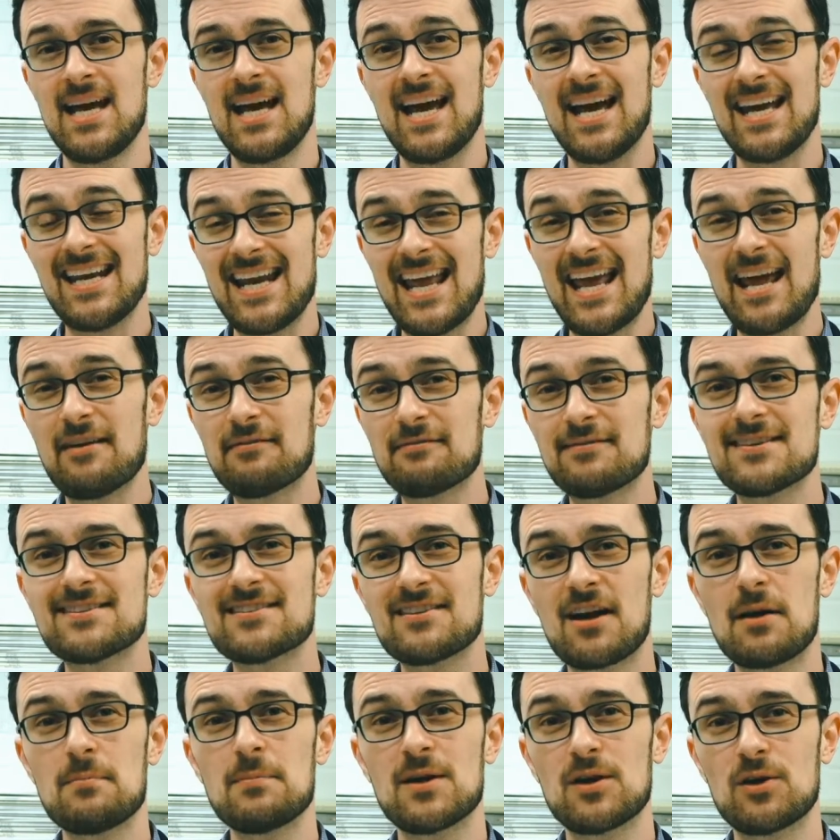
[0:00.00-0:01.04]
And every
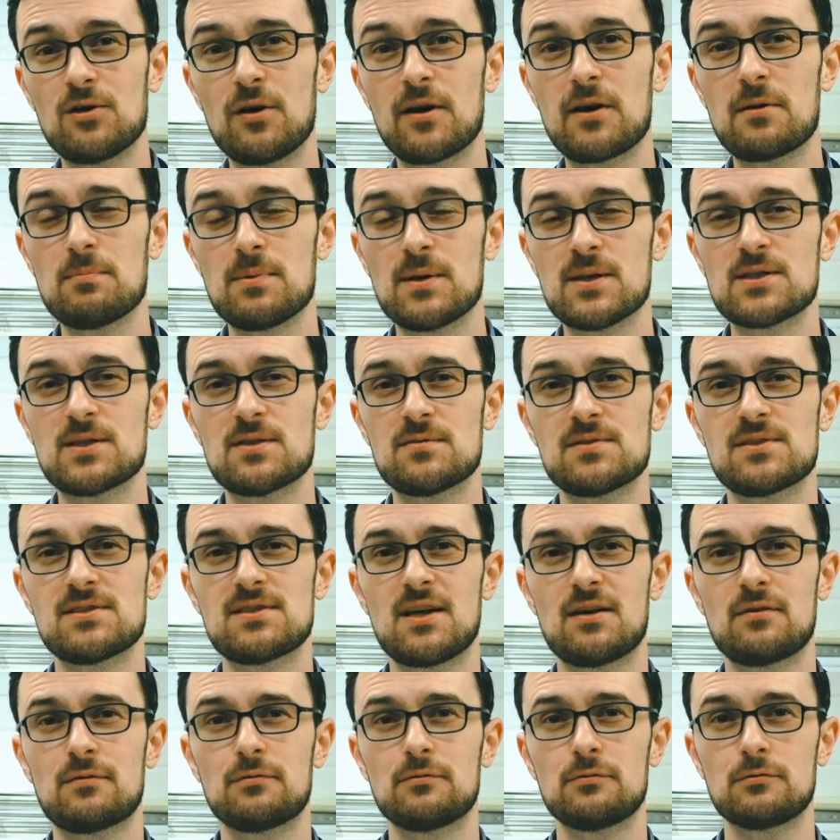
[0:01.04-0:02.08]
time it got a bunch of
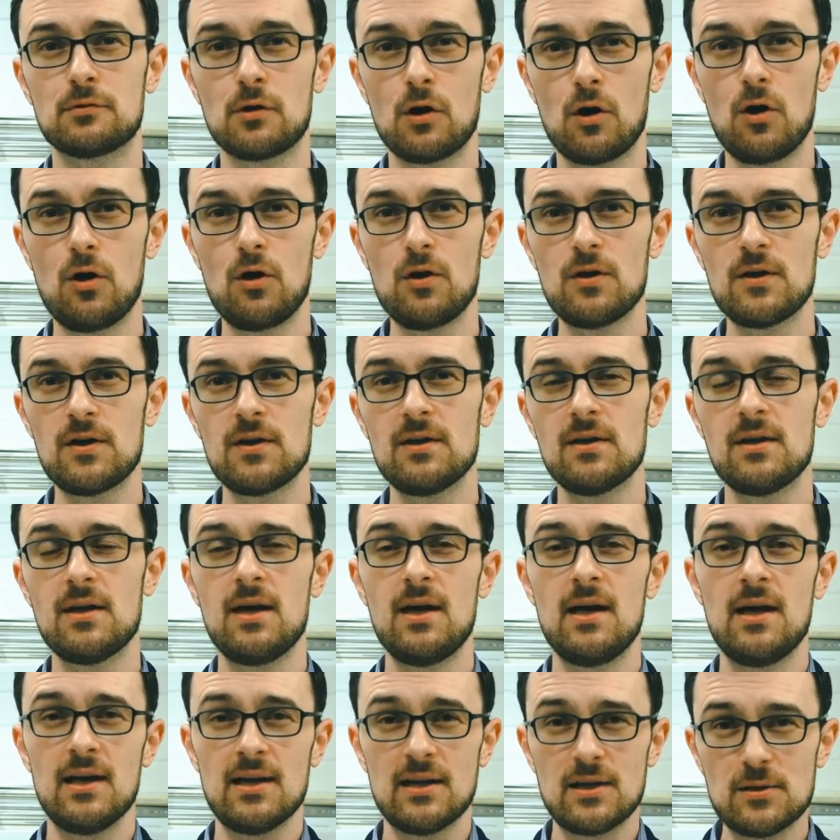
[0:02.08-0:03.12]
stuff wrong,
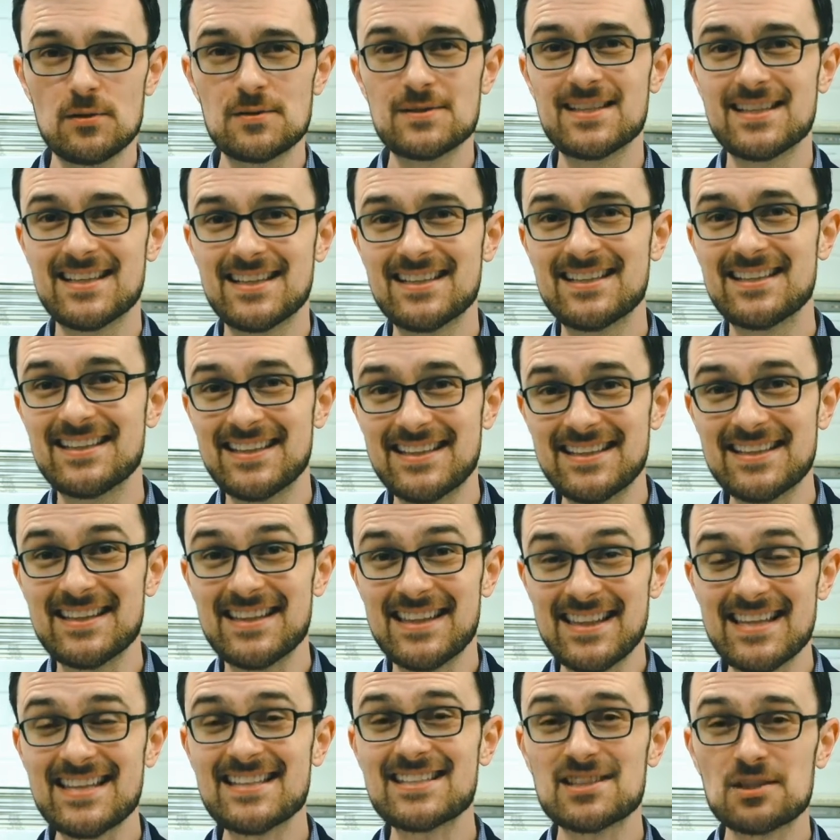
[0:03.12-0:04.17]
using
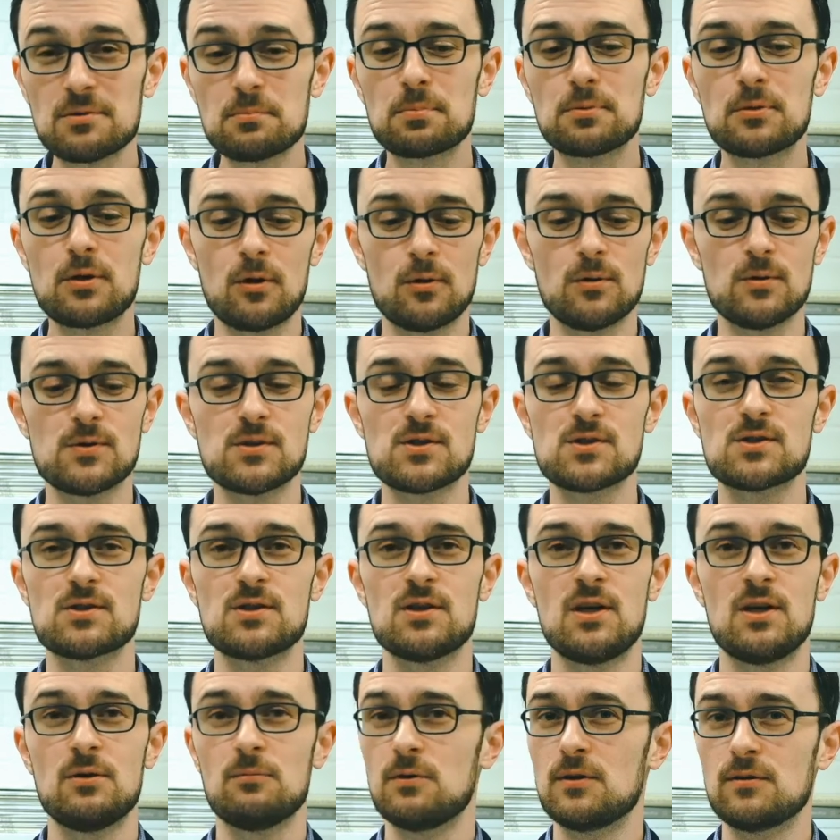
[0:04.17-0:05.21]
this approach
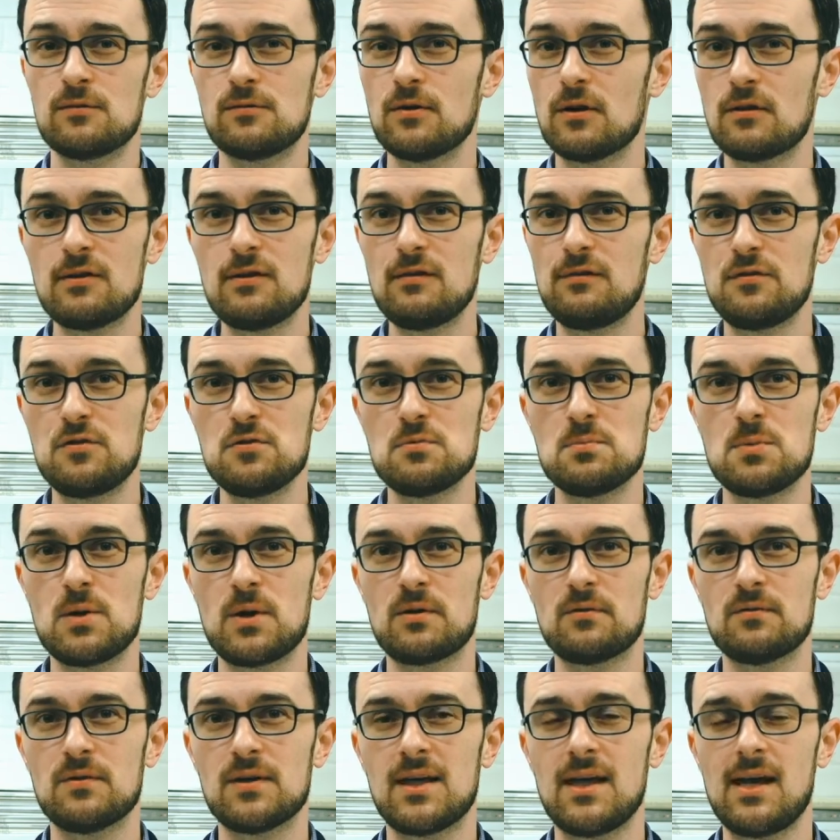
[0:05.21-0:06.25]
with very few
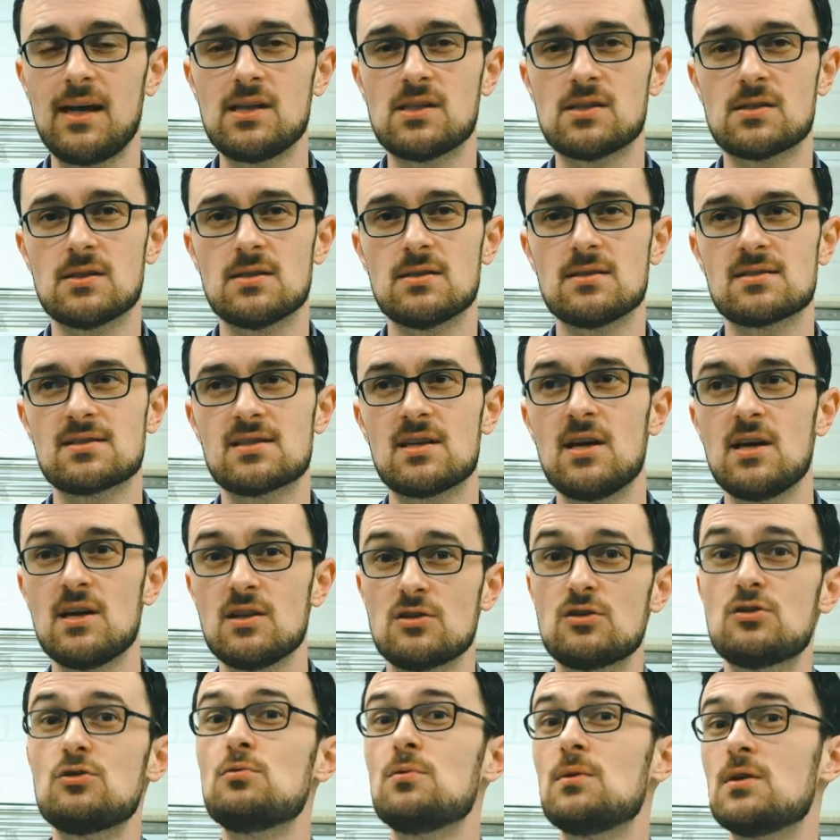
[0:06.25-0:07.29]
modifications
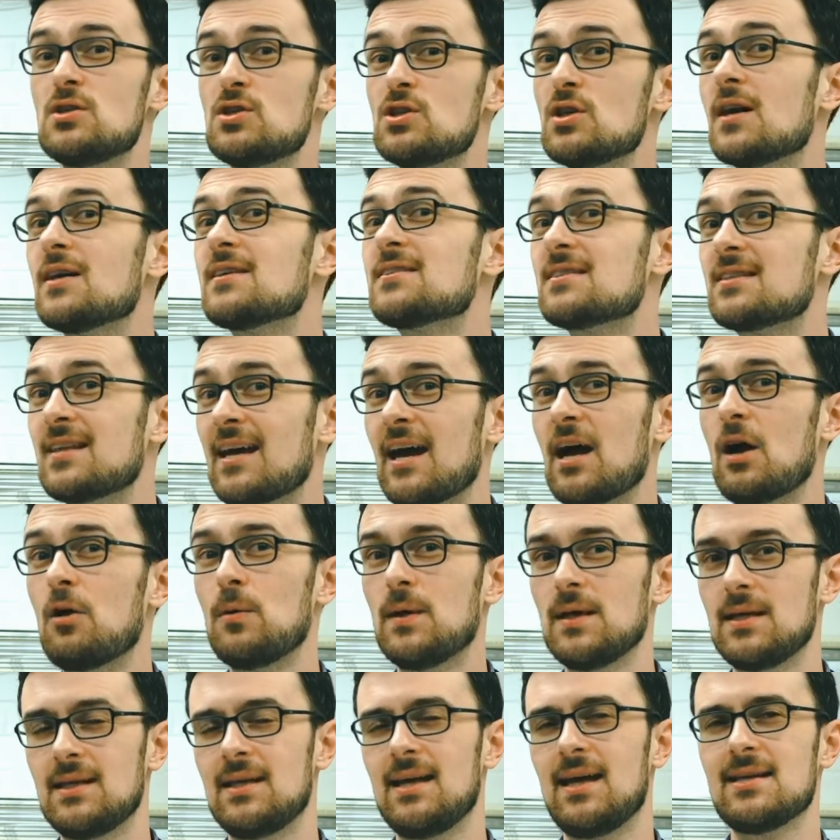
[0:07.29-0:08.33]
to adjust how
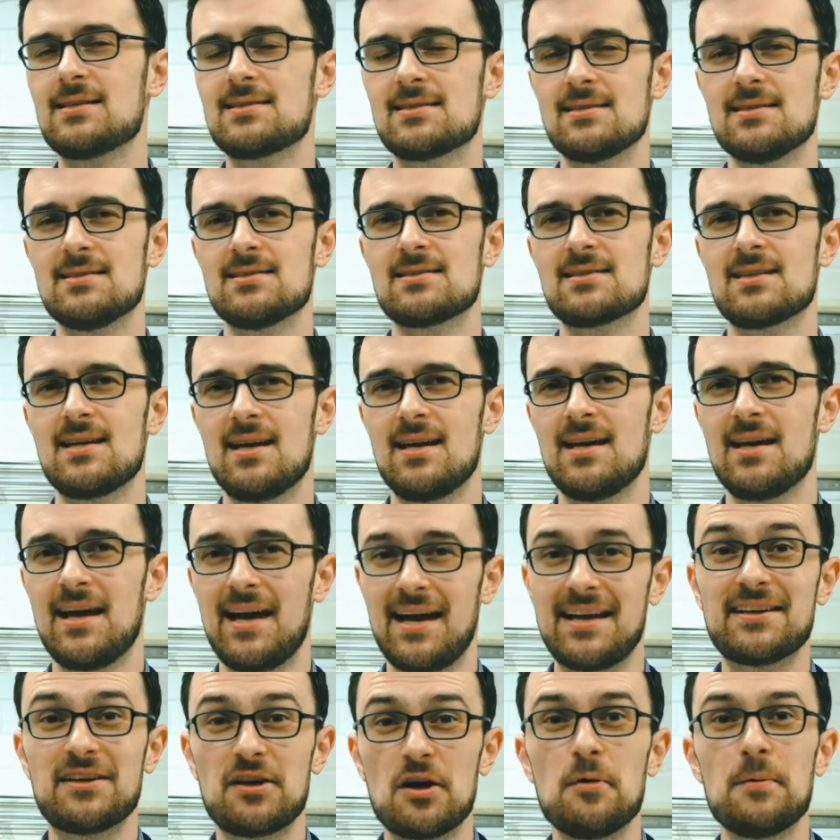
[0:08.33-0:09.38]
it guesses
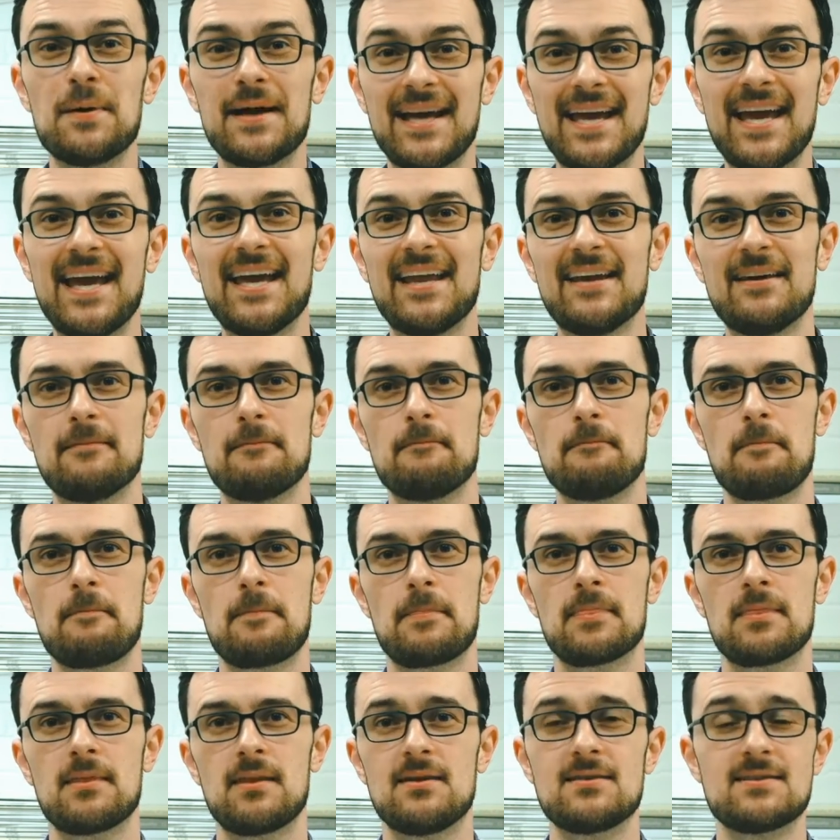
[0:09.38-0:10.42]
and go again
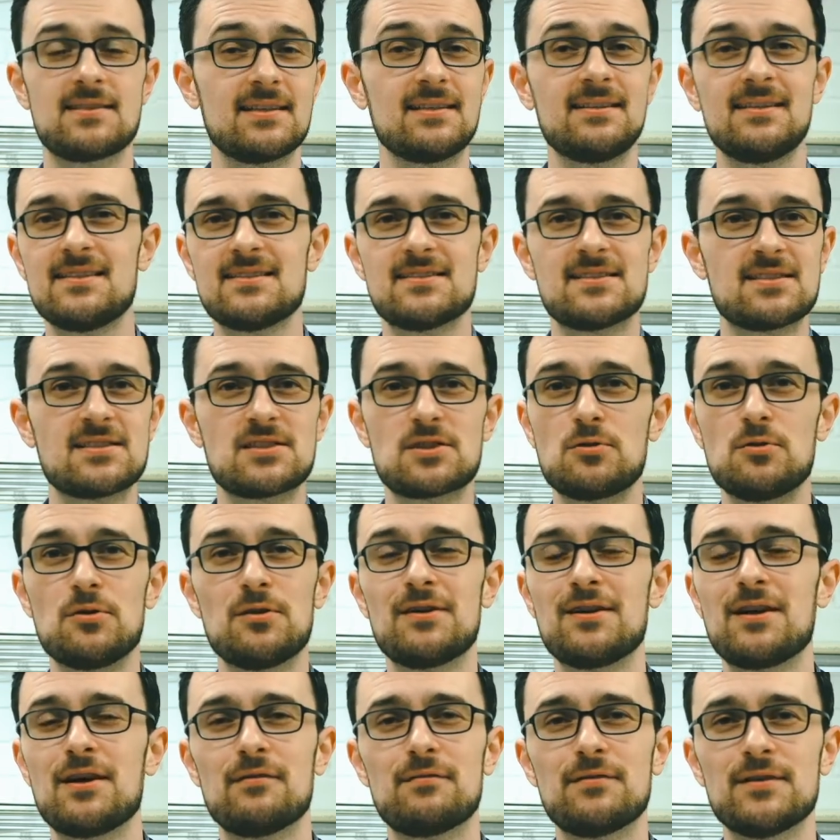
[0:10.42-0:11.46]
until it's good
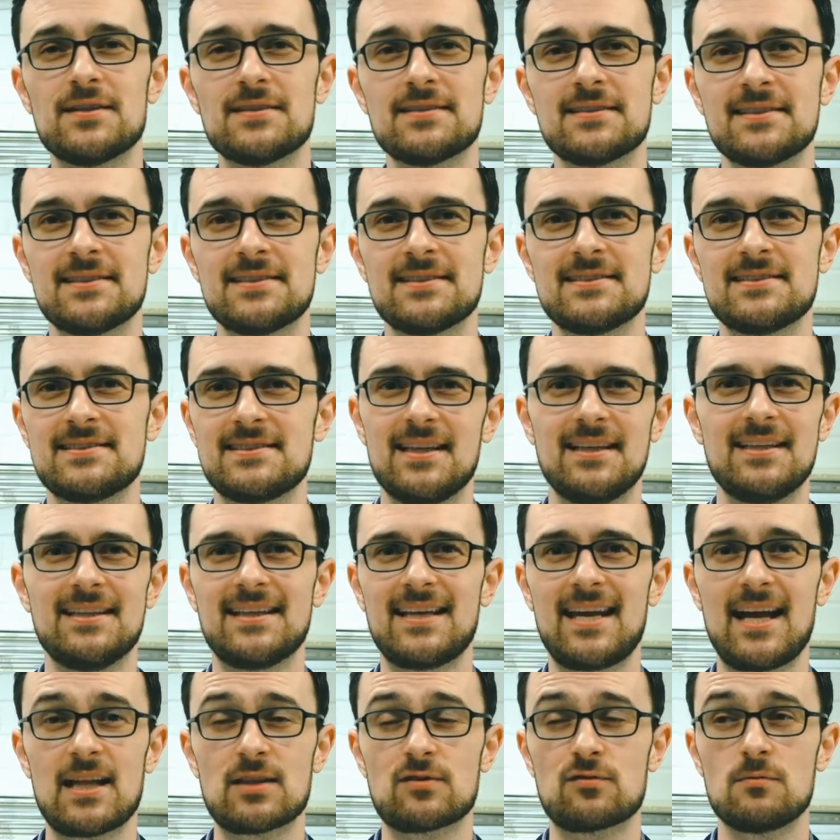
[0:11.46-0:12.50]
enough at telling
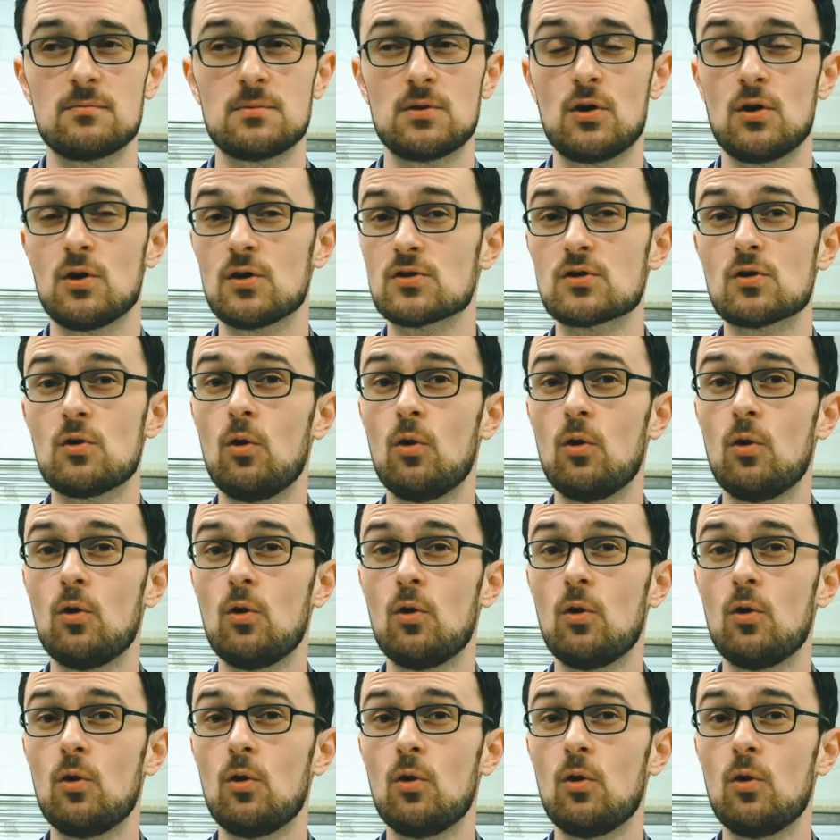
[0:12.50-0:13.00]
cats from dogs.